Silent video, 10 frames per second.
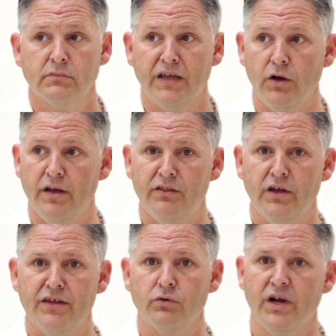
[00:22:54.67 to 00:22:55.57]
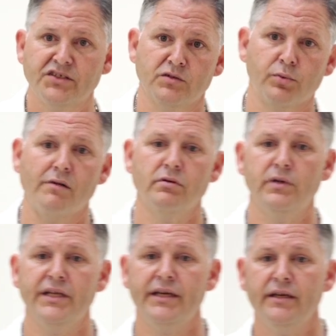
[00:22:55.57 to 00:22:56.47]
And the rest are
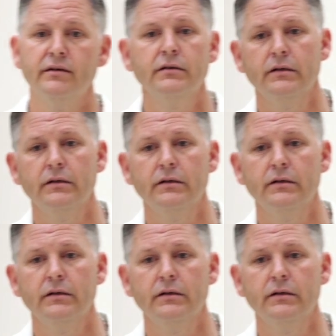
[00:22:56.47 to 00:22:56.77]
probably